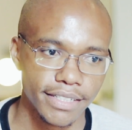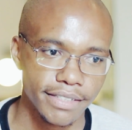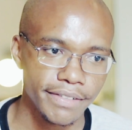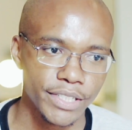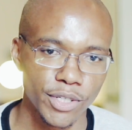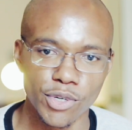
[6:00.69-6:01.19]

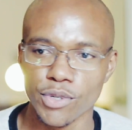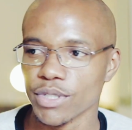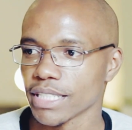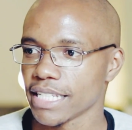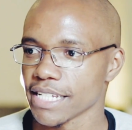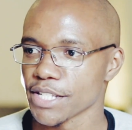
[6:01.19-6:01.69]
even though
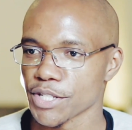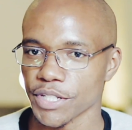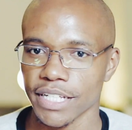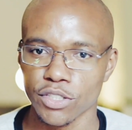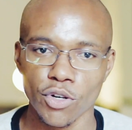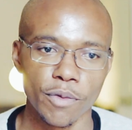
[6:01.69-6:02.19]
things
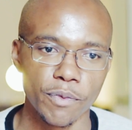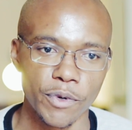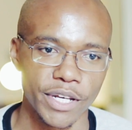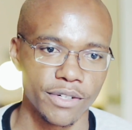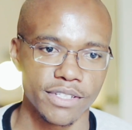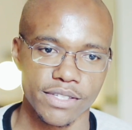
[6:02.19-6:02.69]
at home
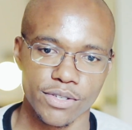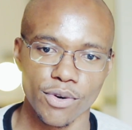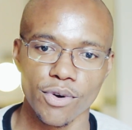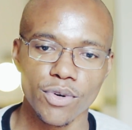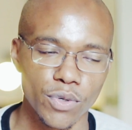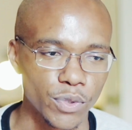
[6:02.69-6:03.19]
were not
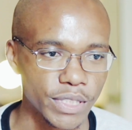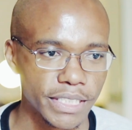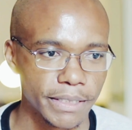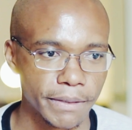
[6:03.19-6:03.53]
so good,